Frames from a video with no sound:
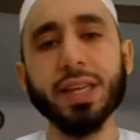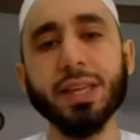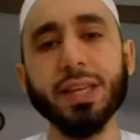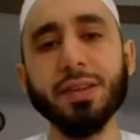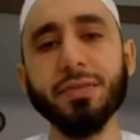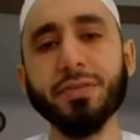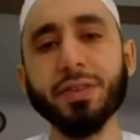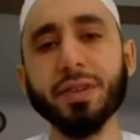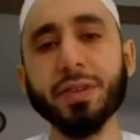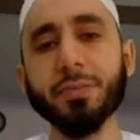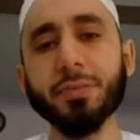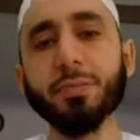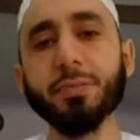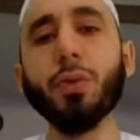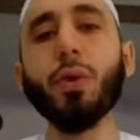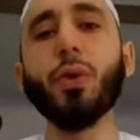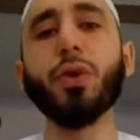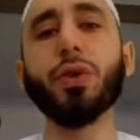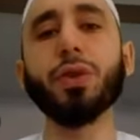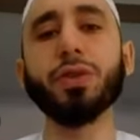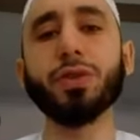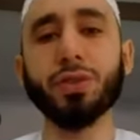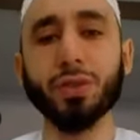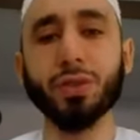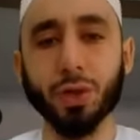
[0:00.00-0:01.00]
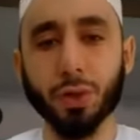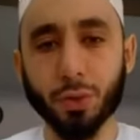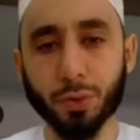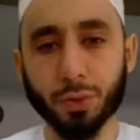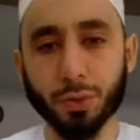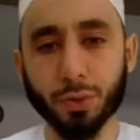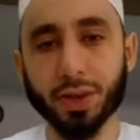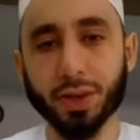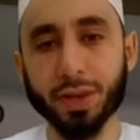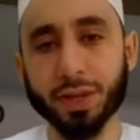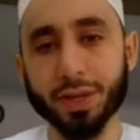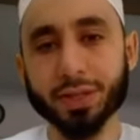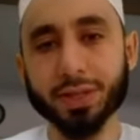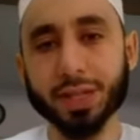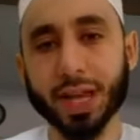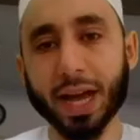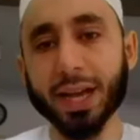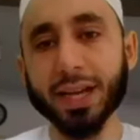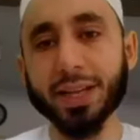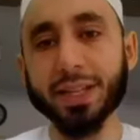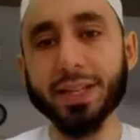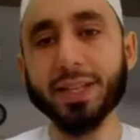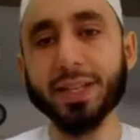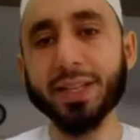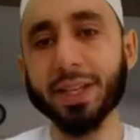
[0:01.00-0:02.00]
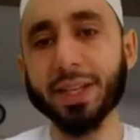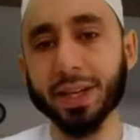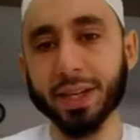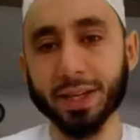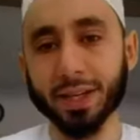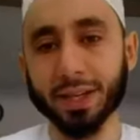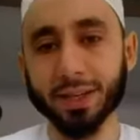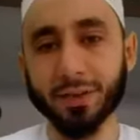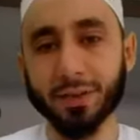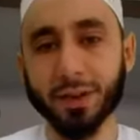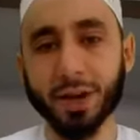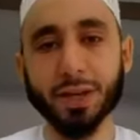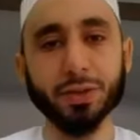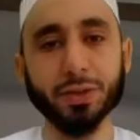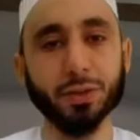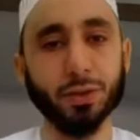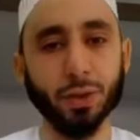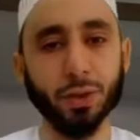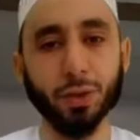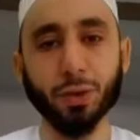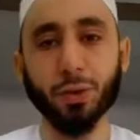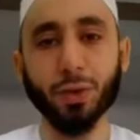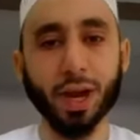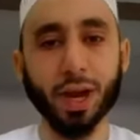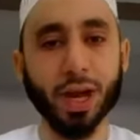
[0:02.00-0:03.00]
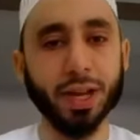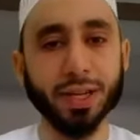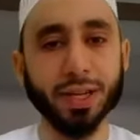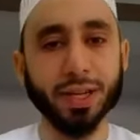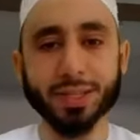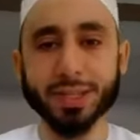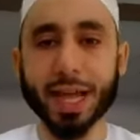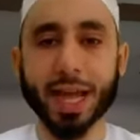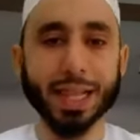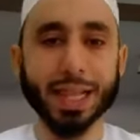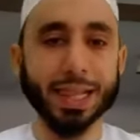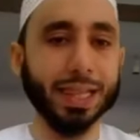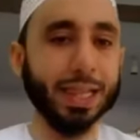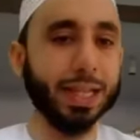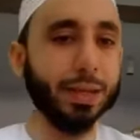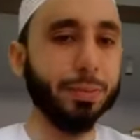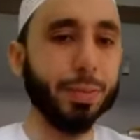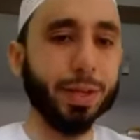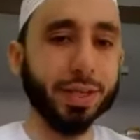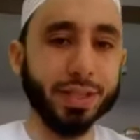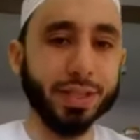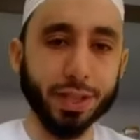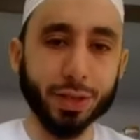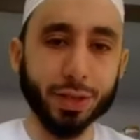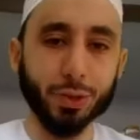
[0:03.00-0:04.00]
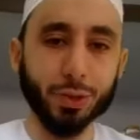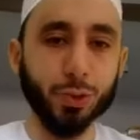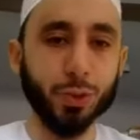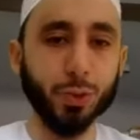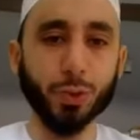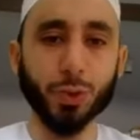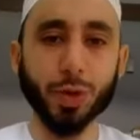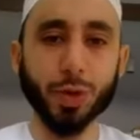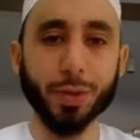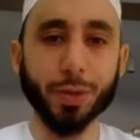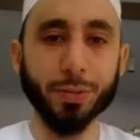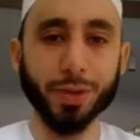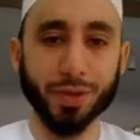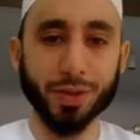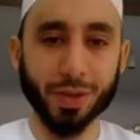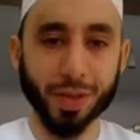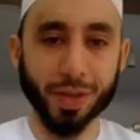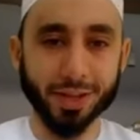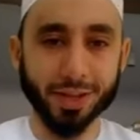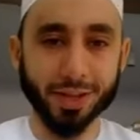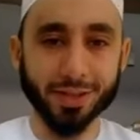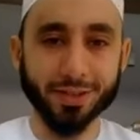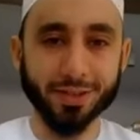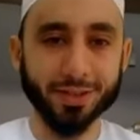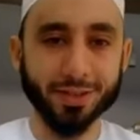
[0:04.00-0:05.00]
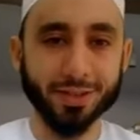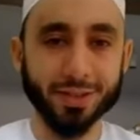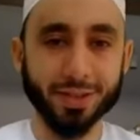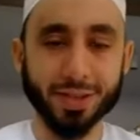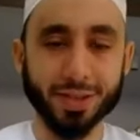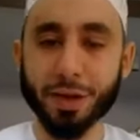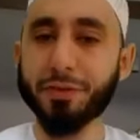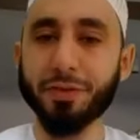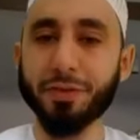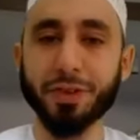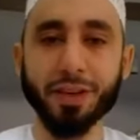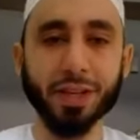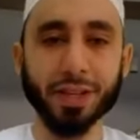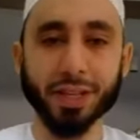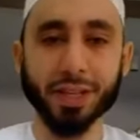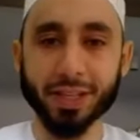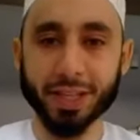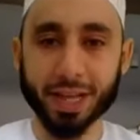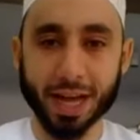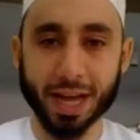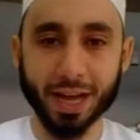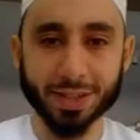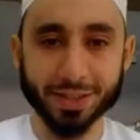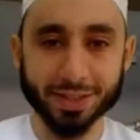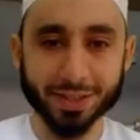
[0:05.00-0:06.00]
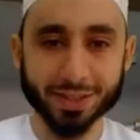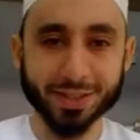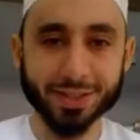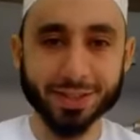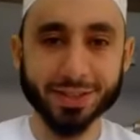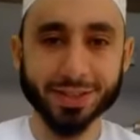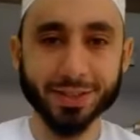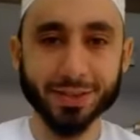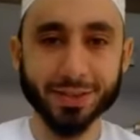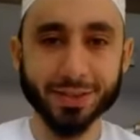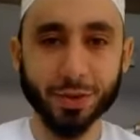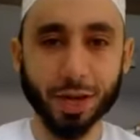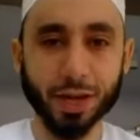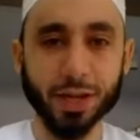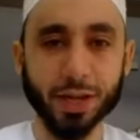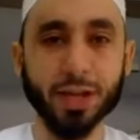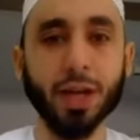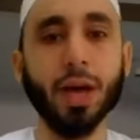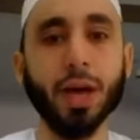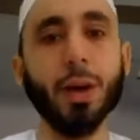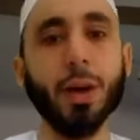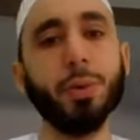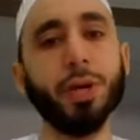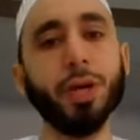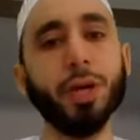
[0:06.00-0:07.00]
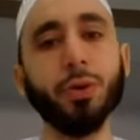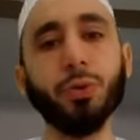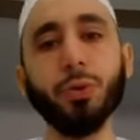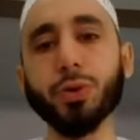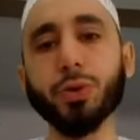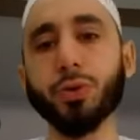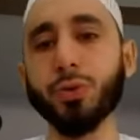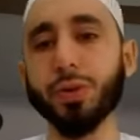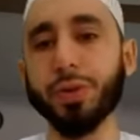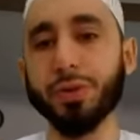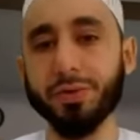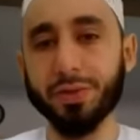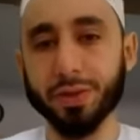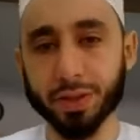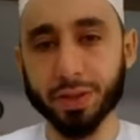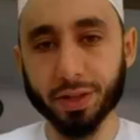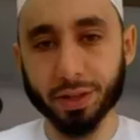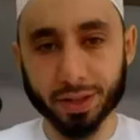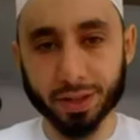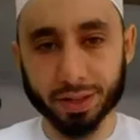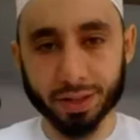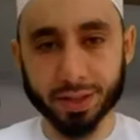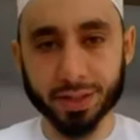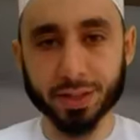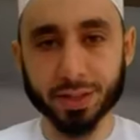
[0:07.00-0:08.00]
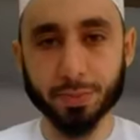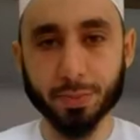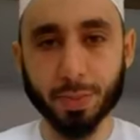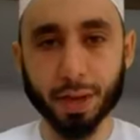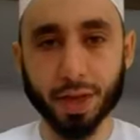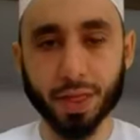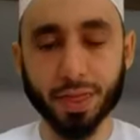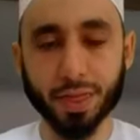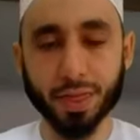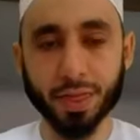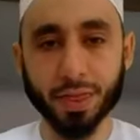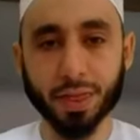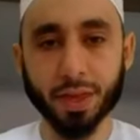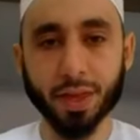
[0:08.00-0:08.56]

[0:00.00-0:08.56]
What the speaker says: even more so, this idea, right? So the Quran is not limited to Ramadan, definitely not, right? But it was revealed in this month.